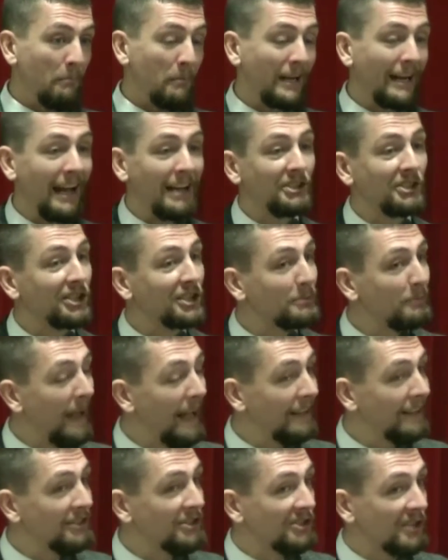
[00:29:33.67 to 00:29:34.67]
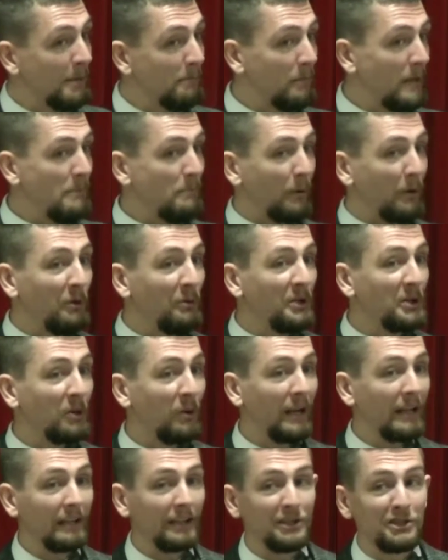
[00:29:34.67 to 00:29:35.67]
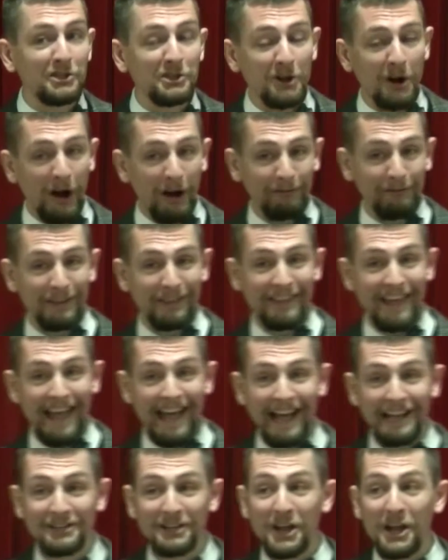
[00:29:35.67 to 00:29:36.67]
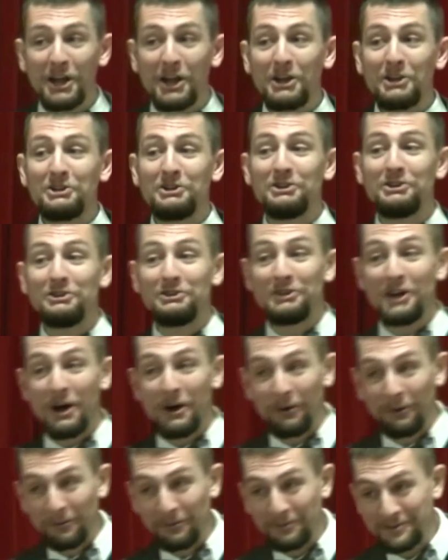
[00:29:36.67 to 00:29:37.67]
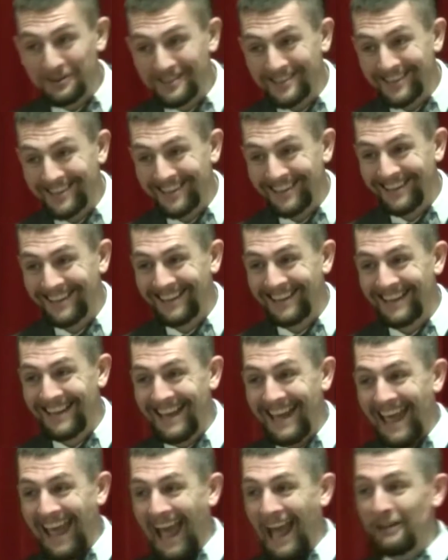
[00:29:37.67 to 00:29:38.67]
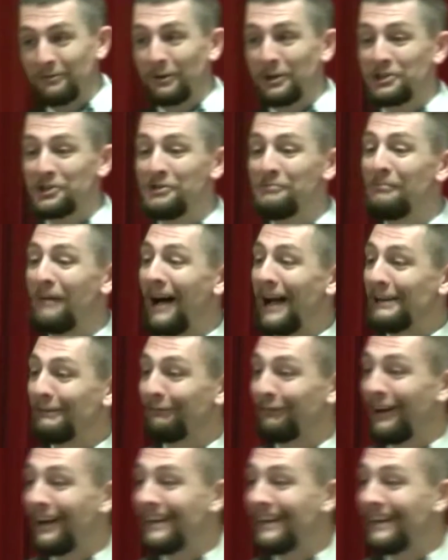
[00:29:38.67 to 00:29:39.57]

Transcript: But I suspect that some people who would quickly scoff at that don't. And what you might